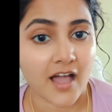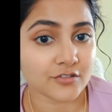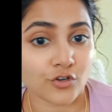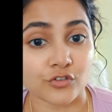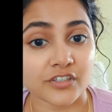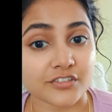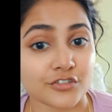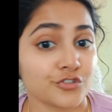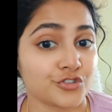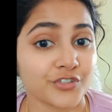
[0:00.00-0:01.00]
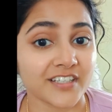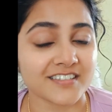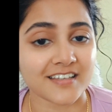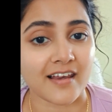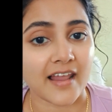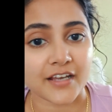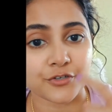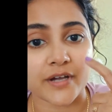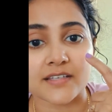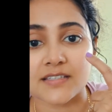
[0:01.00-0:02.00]
As always, shooting in sunlight,
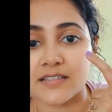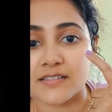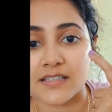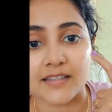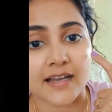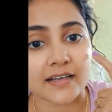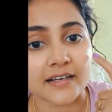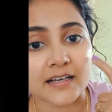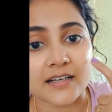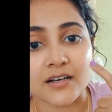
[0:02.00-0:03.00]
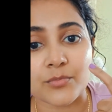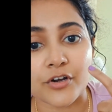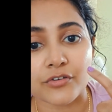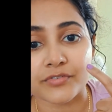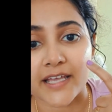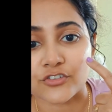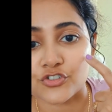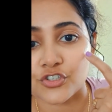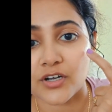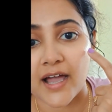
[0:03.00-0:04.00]
you guys can see that little bit of
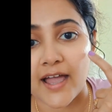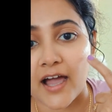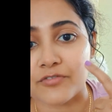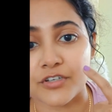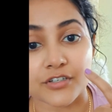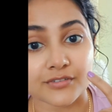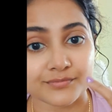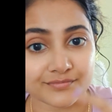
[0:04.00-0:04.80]
texture I have here.